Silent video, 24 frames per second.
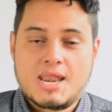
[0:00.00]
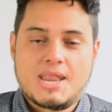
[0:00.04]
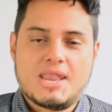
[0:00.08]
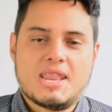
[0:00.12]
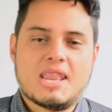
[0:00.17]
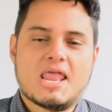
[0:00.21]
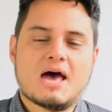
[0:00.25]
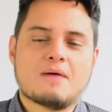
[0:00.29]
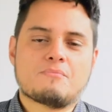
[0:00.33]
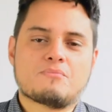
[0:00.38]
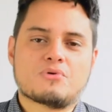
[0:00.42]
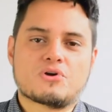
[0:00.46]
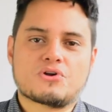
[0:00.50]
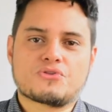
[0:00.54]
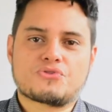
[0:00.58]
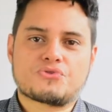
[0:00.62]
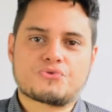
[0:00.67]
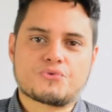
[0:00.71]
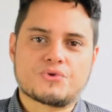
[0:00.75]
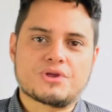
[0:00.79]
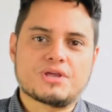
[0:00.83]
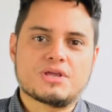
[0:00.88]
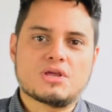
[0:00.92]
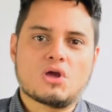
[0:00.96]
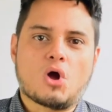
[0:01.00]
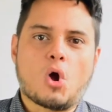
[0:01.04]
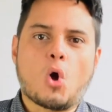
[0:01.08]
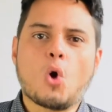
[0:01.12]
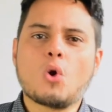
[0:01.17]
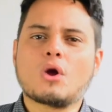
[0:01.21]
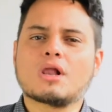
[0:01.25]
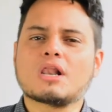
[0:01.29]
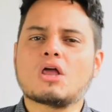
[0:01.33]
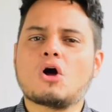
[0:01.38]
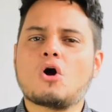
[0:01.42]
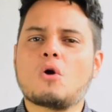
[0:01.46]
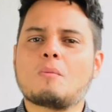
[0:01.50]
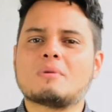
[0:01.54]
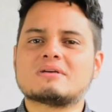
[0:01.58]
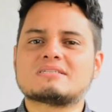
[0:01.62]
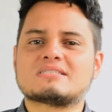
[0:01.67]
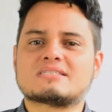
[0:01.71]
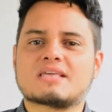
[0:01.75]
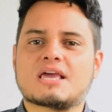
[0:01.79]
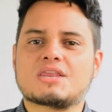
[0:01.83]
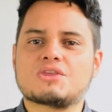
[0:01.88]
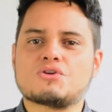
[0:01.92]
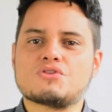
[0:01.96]
Number three, Oklahoma
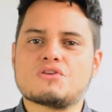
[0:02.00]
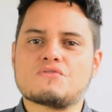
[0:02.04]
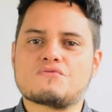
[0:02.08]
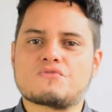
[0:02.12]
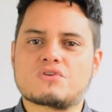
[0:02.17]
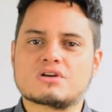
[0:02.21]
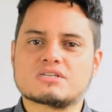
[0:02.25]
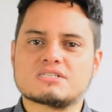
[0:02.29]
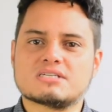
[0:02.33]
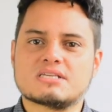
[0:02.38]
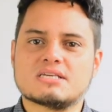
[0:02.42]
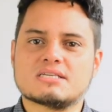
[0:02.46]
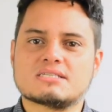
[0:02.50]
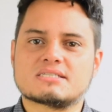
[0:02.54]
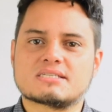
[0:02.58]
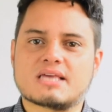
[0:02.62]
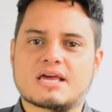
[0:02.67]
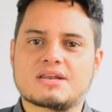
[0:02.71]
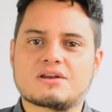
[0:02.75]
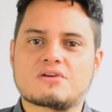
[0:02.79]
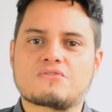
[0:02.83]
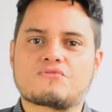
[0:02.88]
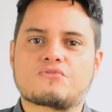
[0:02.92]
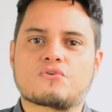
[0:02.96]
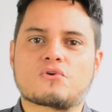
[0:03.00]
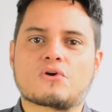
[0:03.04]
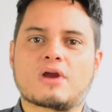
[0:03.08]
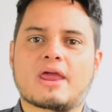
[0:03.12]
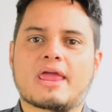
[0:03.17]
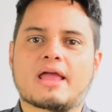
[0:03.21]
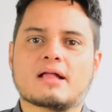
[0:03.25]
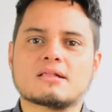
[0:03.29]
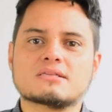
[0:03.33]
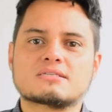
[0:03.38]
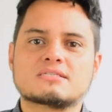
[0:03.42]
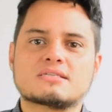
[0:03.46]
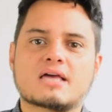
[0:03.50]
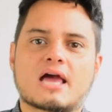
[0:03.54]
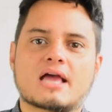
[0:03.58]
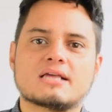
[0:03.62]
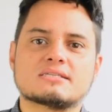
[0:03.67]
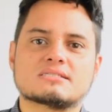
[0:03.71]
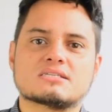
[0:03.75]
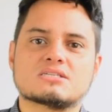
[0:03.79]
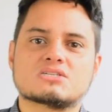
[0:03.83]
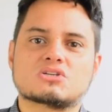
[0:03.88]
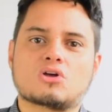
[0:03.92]
State University Center for Health Sciences